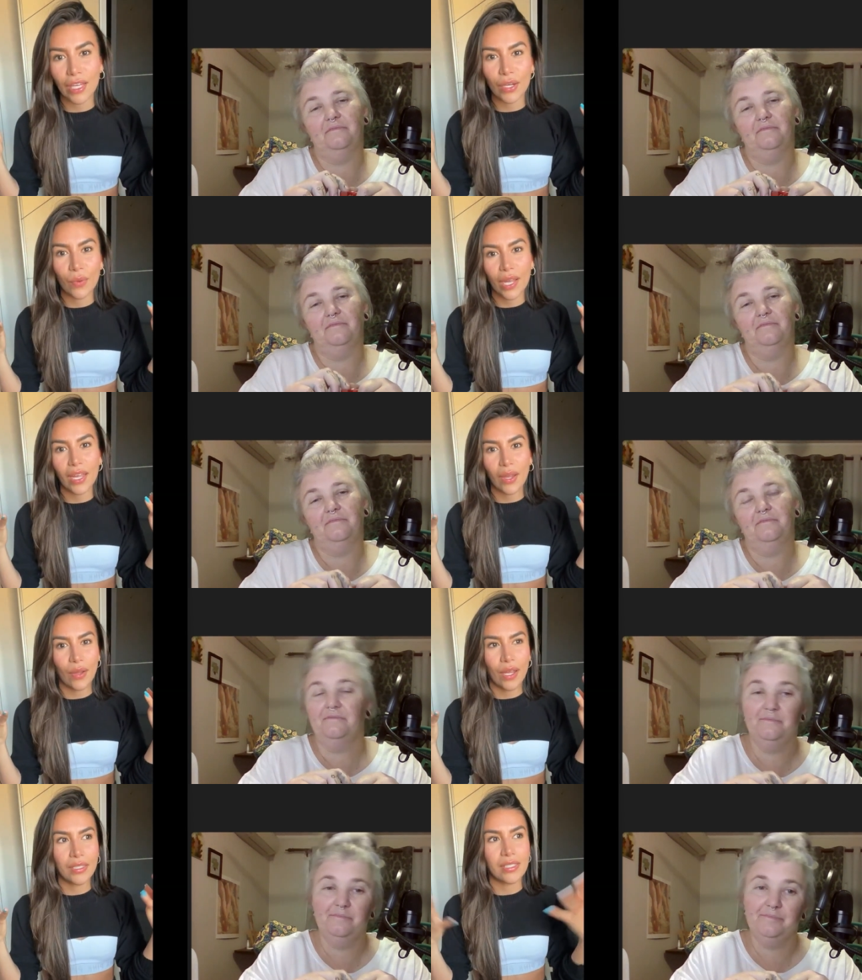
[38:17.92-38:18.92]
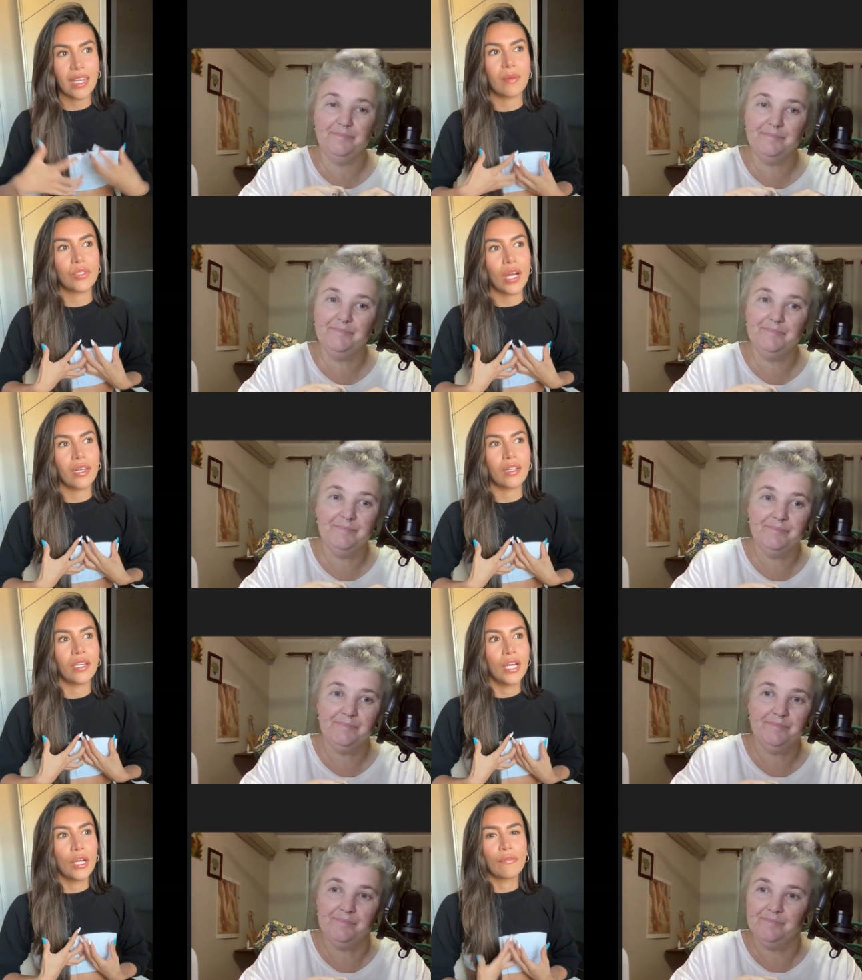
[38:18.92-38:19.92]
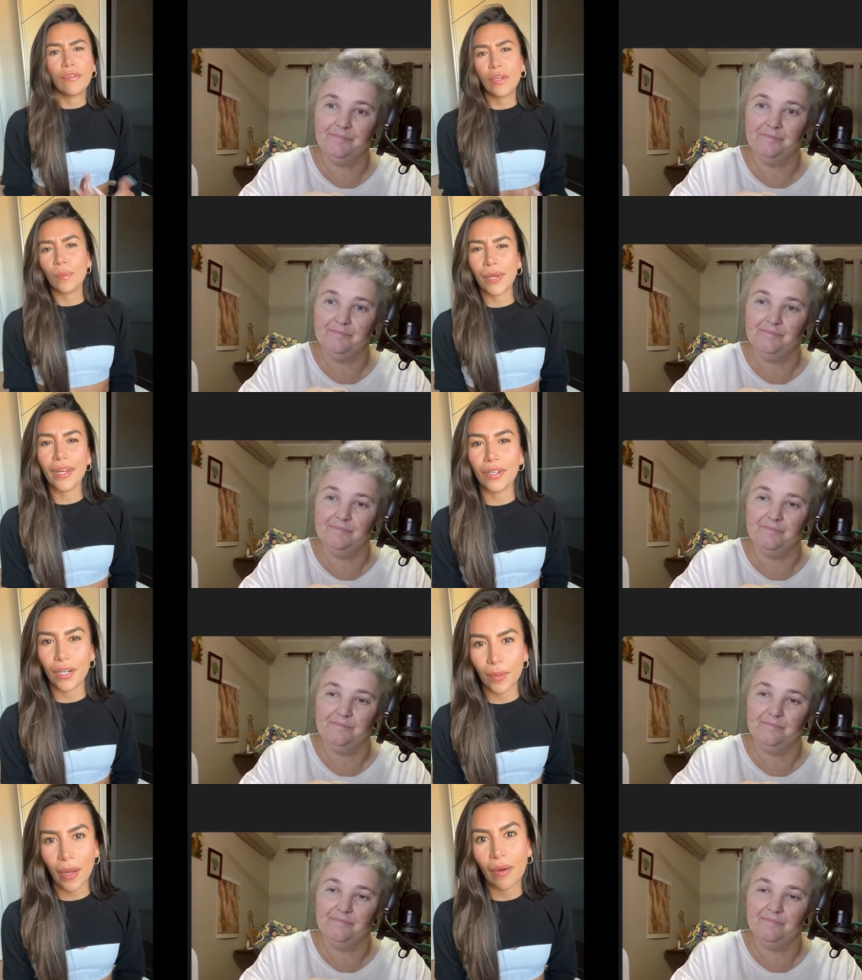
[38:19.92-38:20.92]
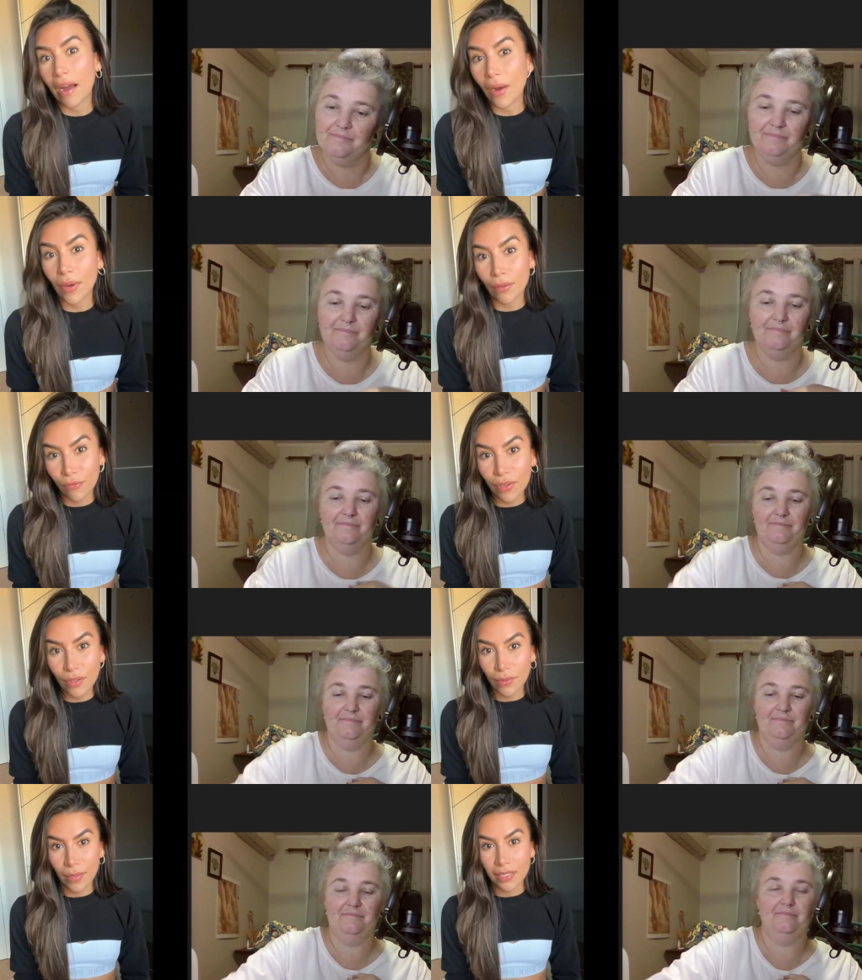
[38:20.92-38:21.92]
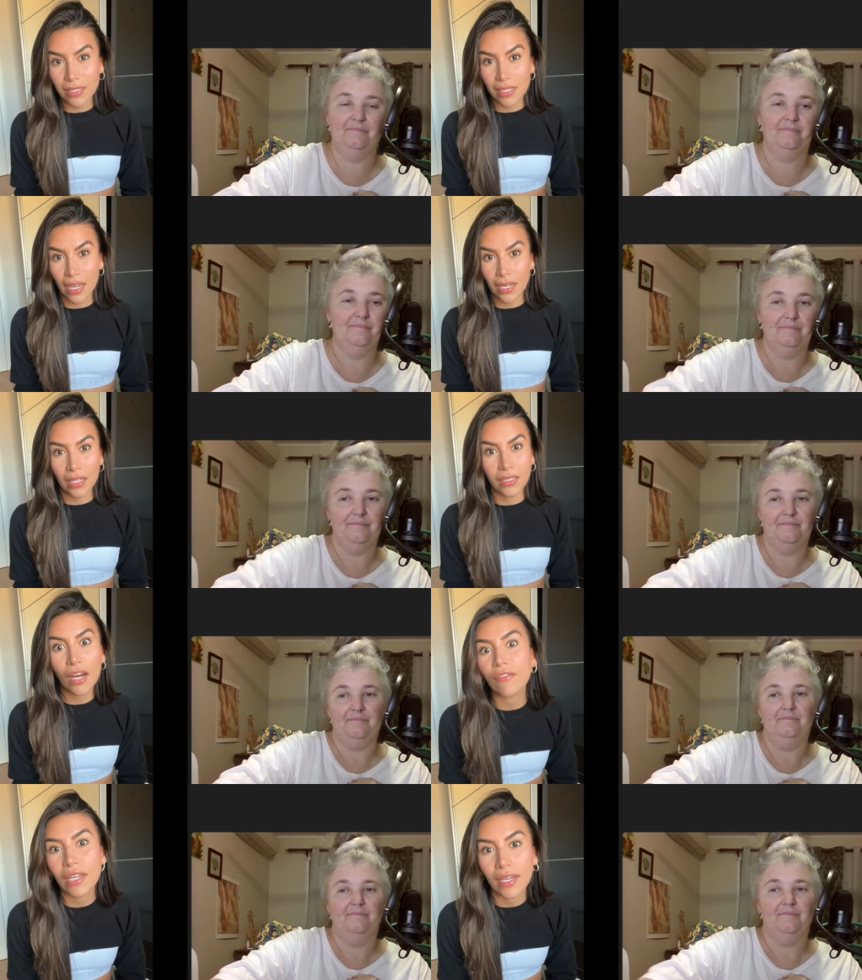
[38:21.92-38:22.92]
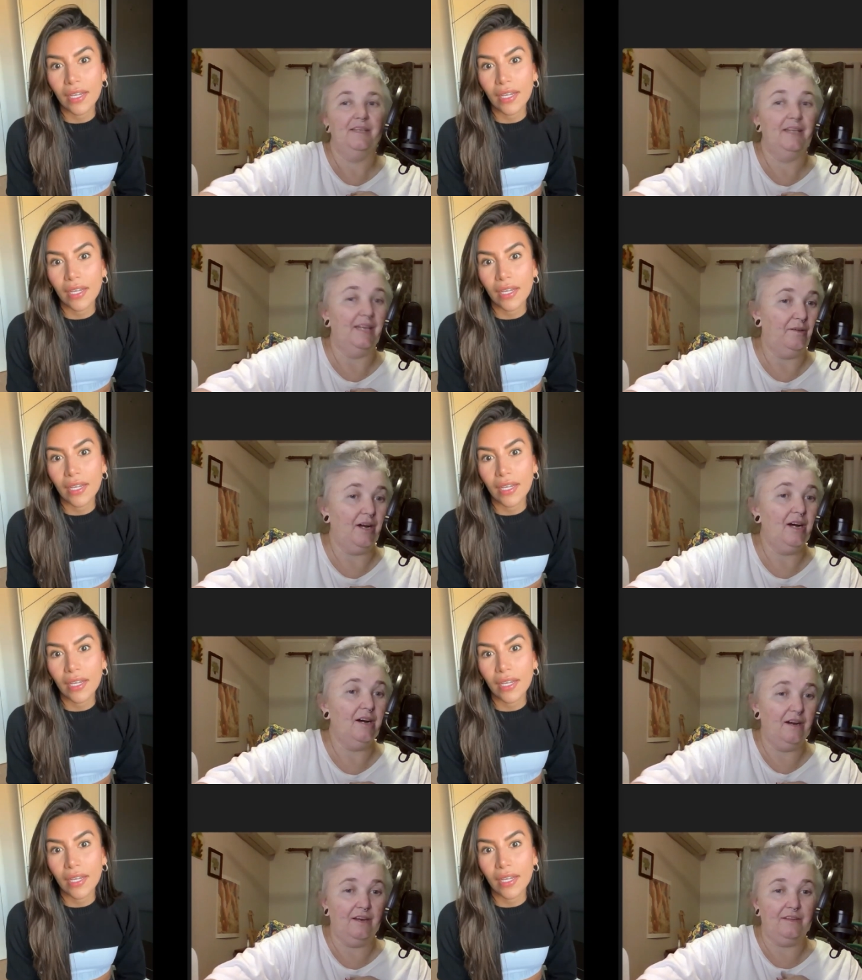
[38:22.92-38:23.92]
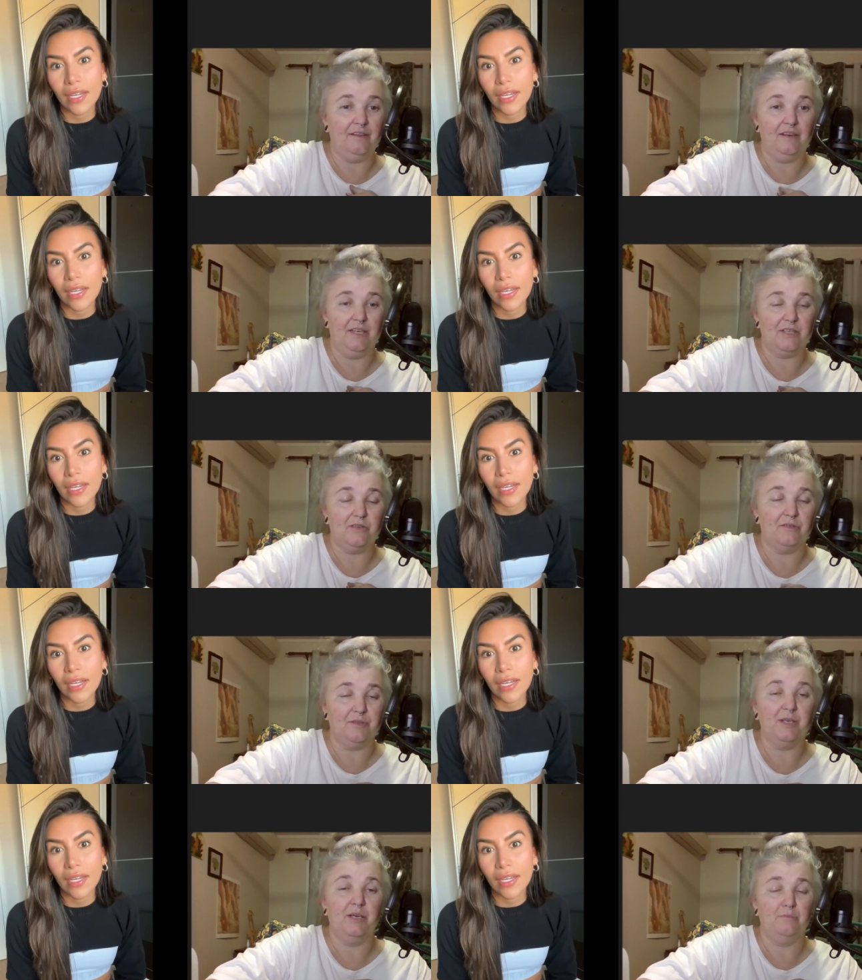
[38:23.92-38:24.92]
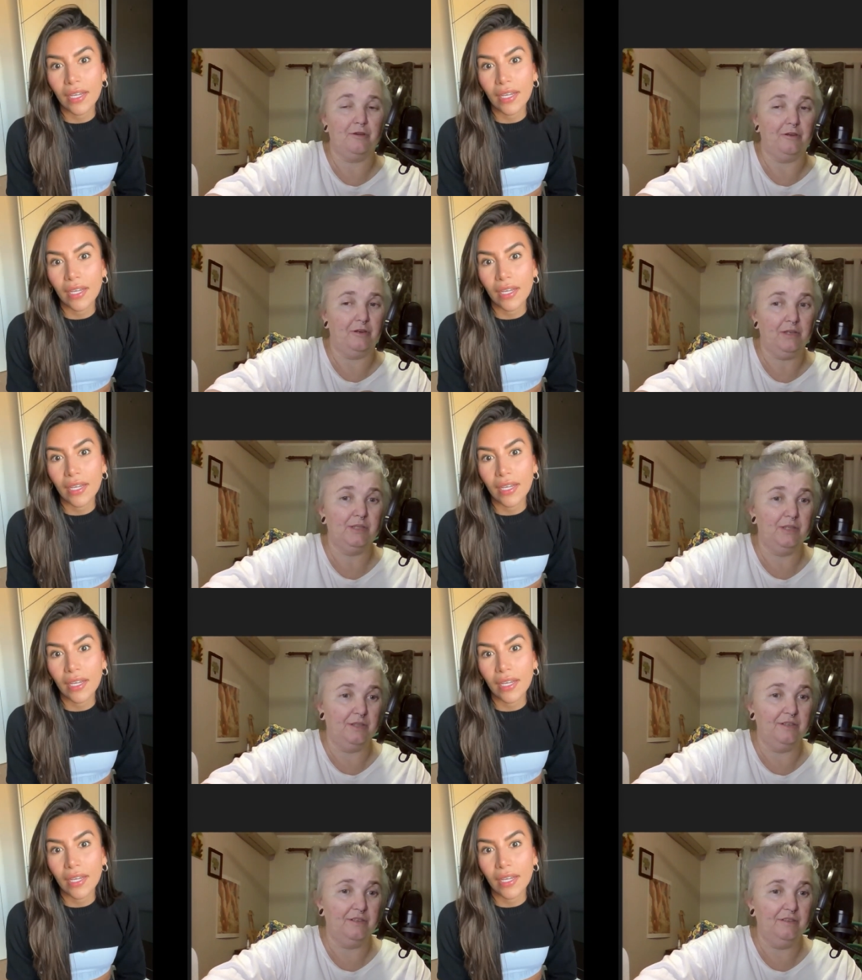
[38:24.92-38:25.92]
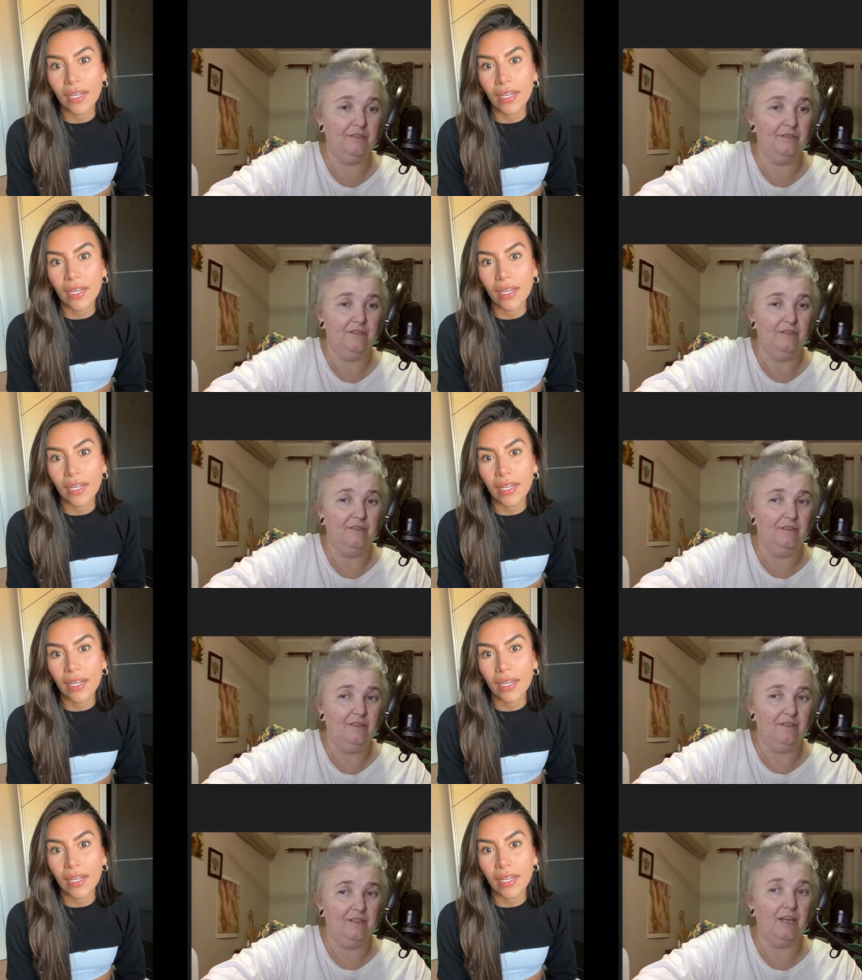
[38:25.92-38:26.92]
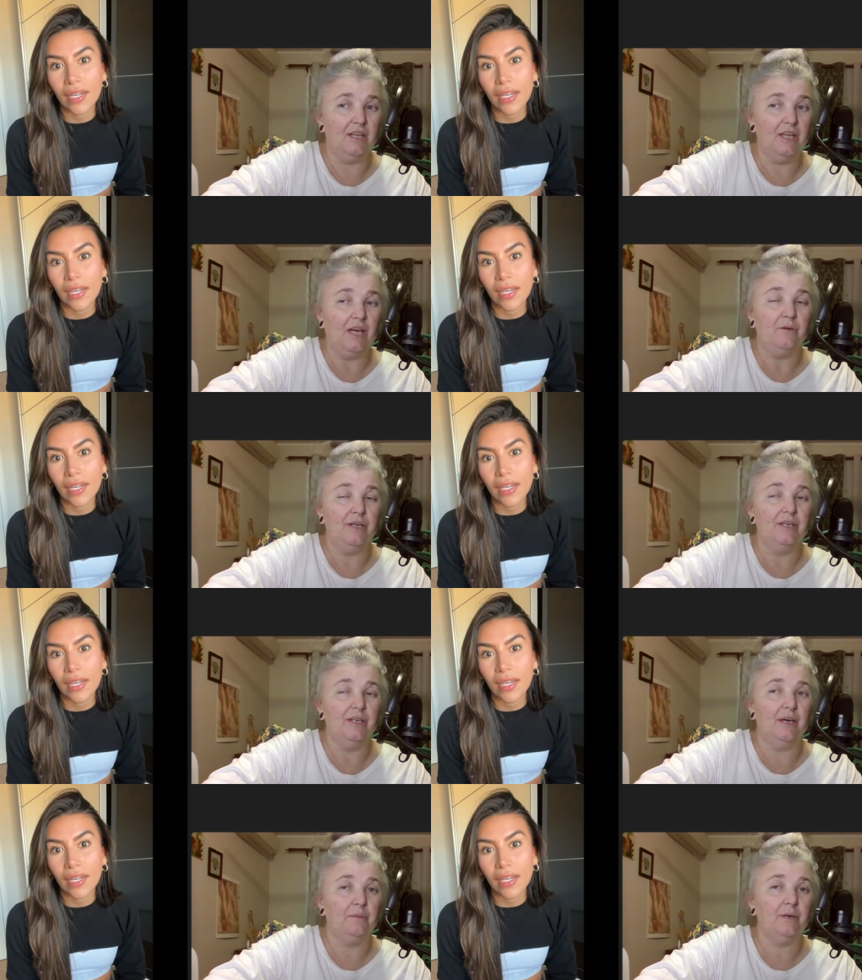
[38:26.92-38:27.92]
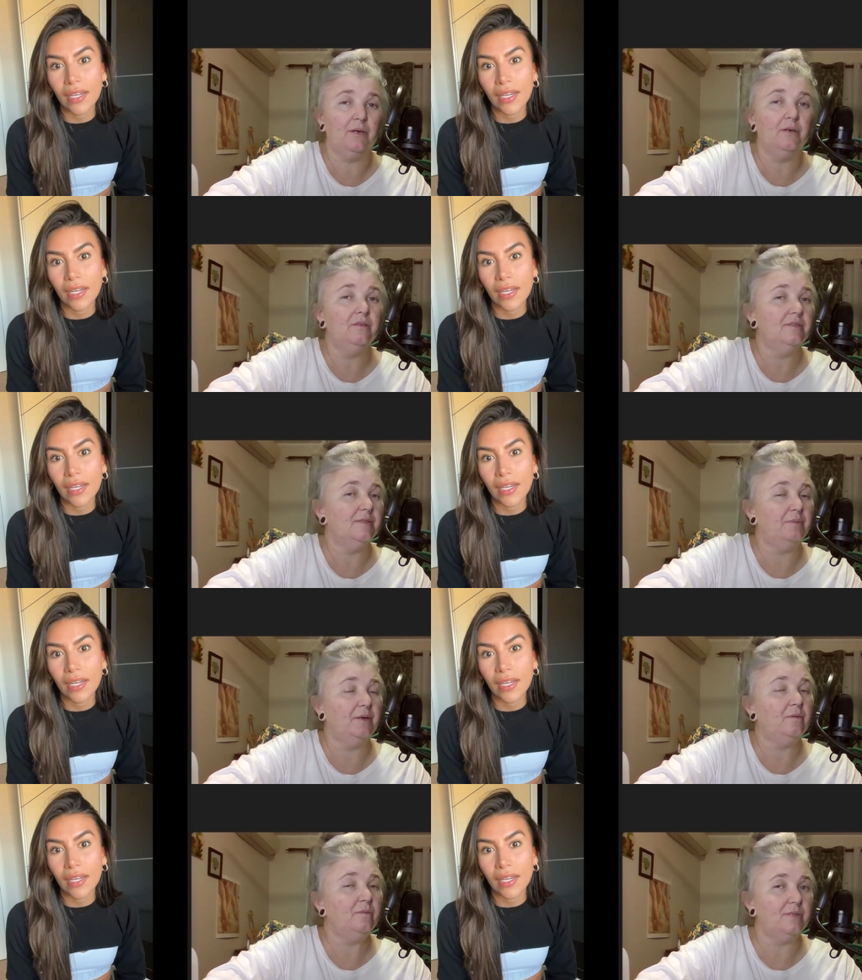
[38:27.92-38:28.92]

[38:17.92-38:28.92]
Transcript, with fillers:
Speaker 1: everything away. Instead, I'm trying to feel better about how I feel in my skin.
Speaker 2: There are other natural skin products, you know, that are low in chemicals, but